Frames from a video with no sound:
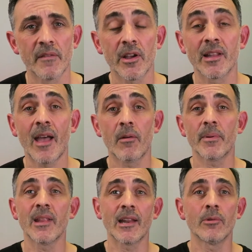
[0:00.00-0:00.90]
If I can
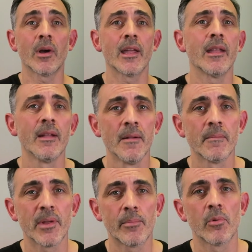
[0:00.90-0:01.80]
help in any way
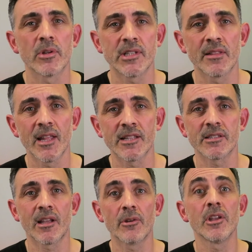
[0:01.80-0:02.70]
people watching this to go,